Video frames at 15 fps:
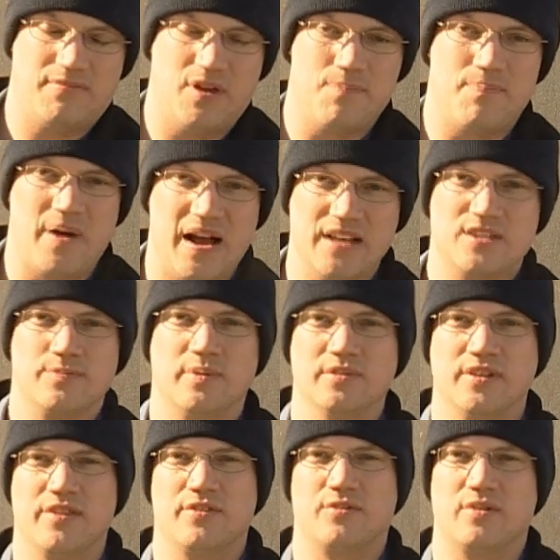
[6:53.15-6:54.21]
a possible
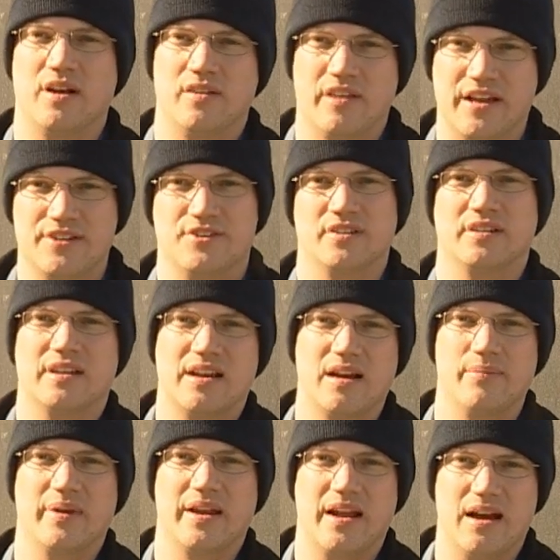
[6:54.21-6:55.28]
another election
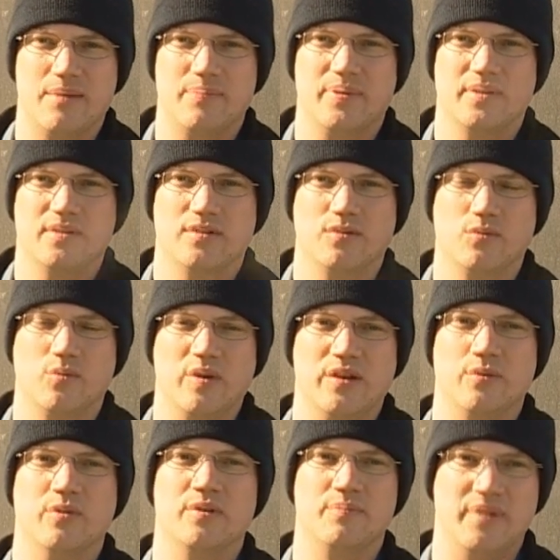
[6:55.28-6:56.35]
coming up,
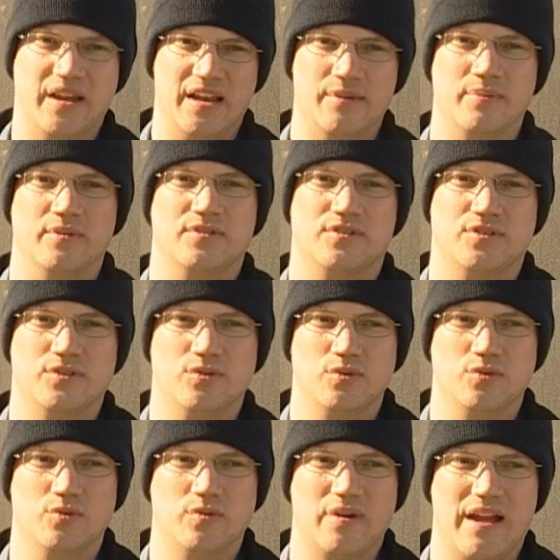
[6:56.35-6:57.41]
we would be able
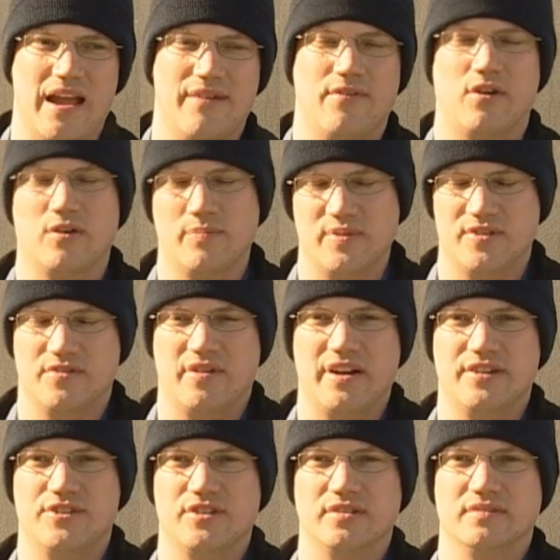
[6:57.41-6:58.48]
to have
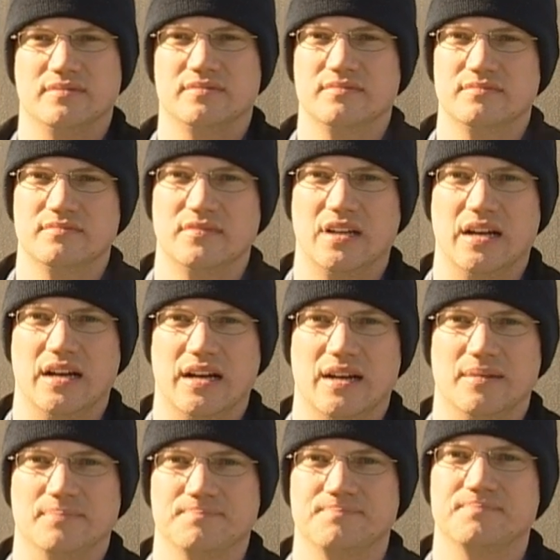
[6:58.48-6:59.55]
arbitration,
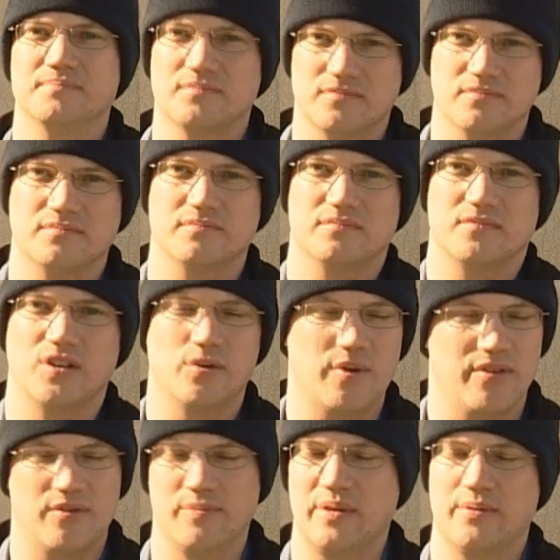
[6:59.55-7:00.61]

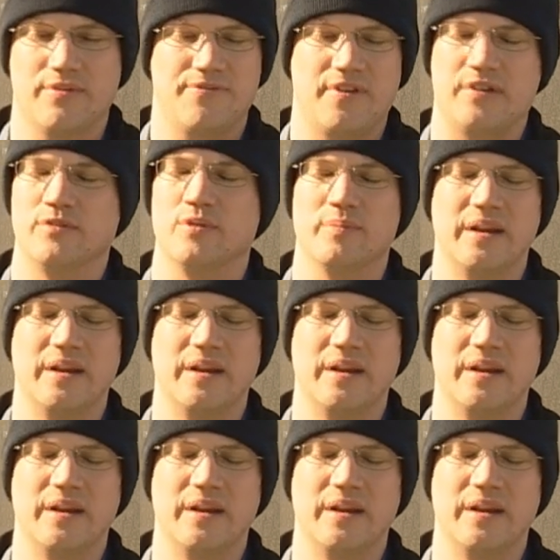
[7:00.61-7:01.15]
whether it be with federal